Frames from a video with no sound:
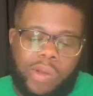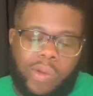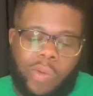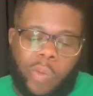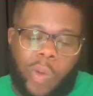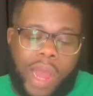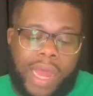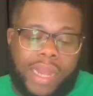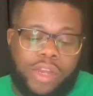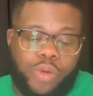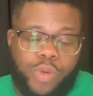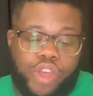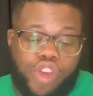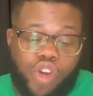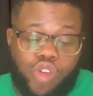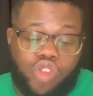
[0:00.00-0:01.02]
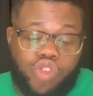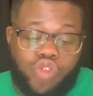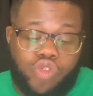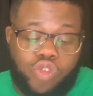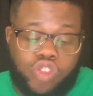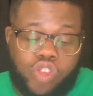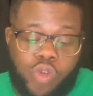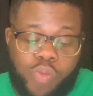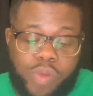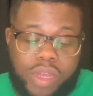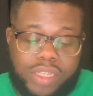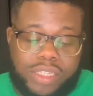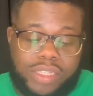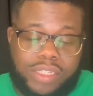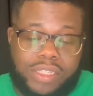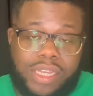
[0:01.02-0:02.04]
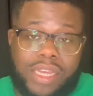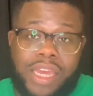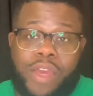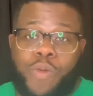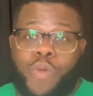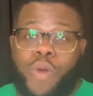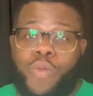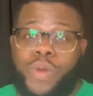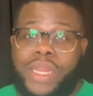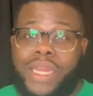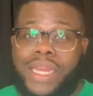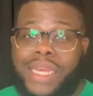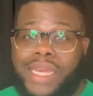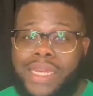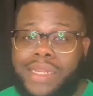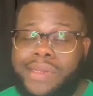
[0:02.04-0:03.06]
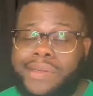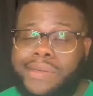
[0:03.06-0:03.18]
why do we go through so much to get what we need?